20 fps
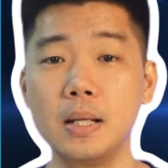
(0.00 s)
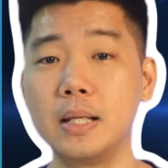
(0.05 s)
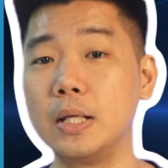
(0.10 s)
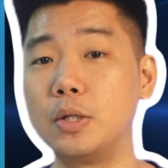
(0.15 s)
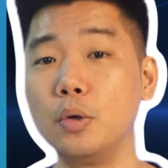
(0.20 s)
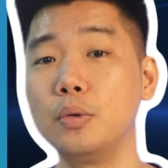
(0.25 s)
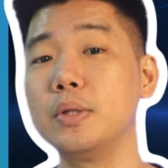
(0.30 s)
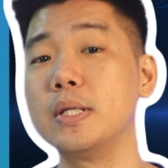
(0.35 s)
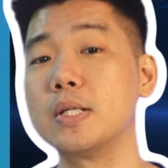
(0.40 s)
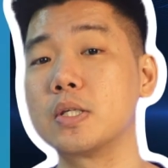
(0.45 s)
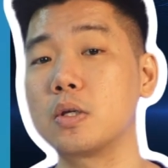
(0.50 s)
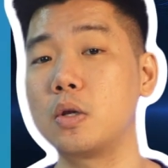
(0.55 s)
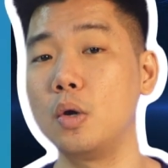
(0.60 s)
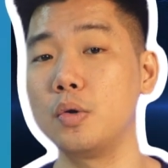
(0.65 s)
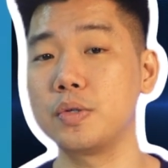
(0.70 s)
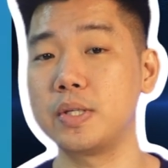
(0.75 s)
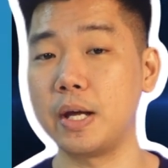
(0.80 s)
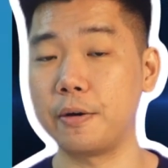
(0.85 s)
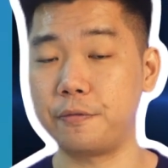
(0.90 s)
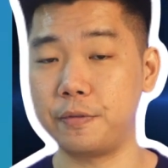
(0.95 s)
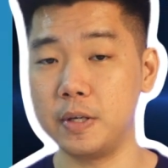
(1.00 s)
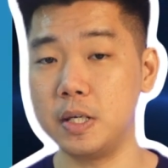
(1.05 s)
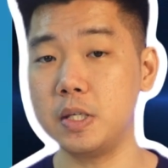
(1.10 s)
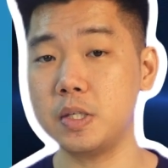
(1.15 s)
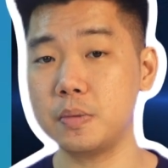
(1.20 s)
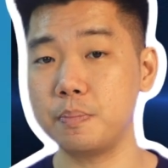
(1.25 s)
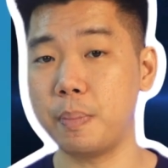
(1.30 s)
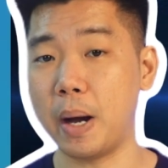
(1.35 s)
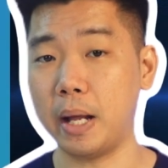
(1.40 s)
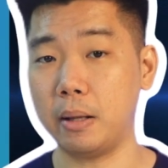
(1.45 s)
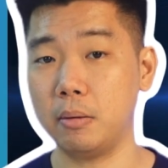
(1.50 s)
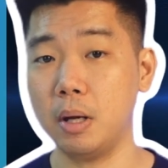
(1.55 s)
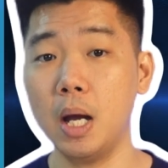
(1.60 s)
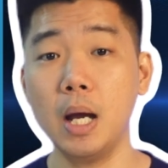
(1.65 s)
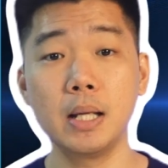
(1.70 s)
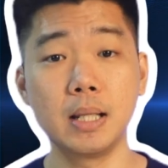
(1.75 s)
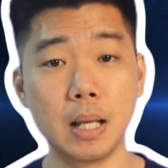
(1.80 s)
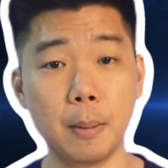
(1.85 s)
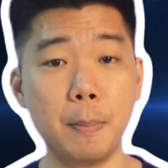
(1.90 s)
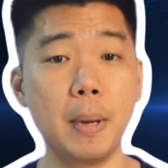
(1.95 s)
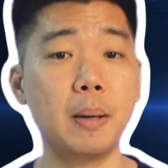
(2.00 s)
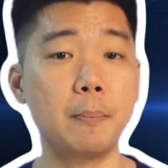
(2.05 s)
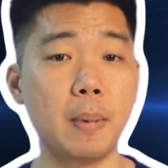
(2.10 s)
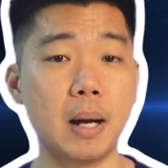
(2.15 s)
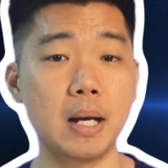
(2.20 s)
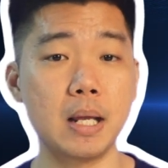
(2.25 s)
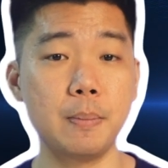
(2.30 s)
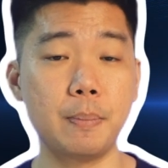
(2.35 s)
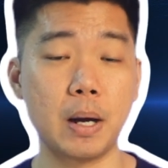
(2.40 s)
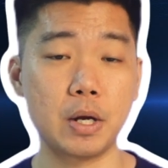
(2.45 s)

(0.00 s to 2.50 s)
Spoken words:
They don't disclose their fees, but they make money by